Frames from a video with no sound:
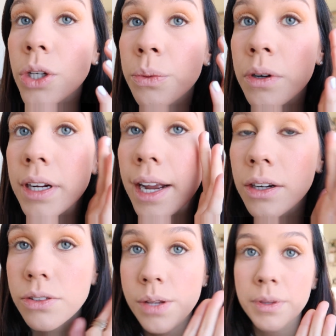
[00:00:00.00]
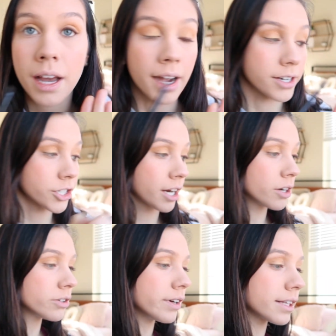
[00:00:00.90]
don't worry, I know some of the
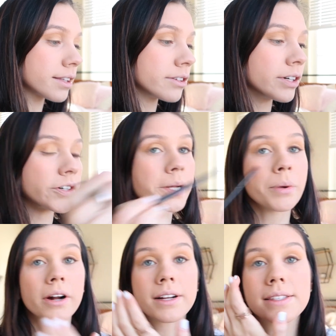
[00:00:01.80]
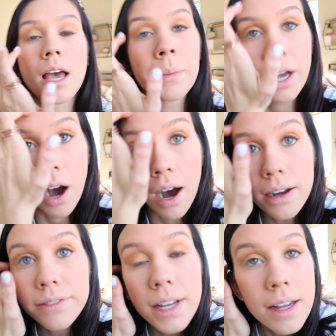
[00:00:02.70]
eyeshadow, like the glittery part, is coming
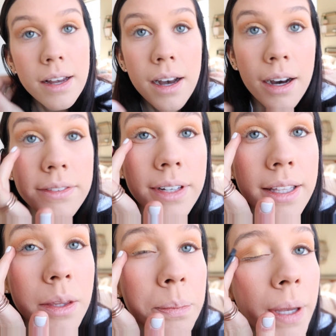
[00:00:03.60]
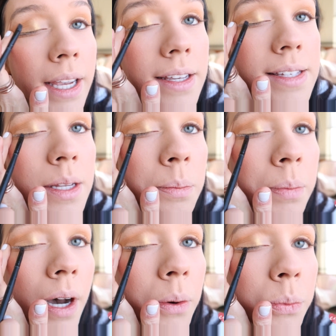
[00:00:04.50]
off of like the base,
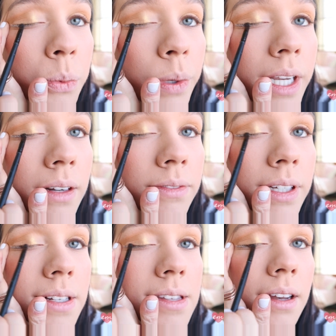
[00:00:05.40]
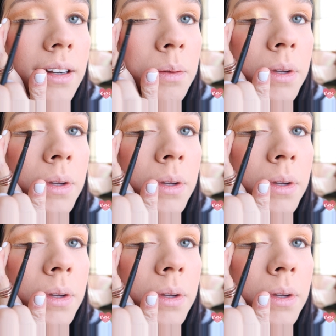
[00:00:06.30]
but we can fix that in a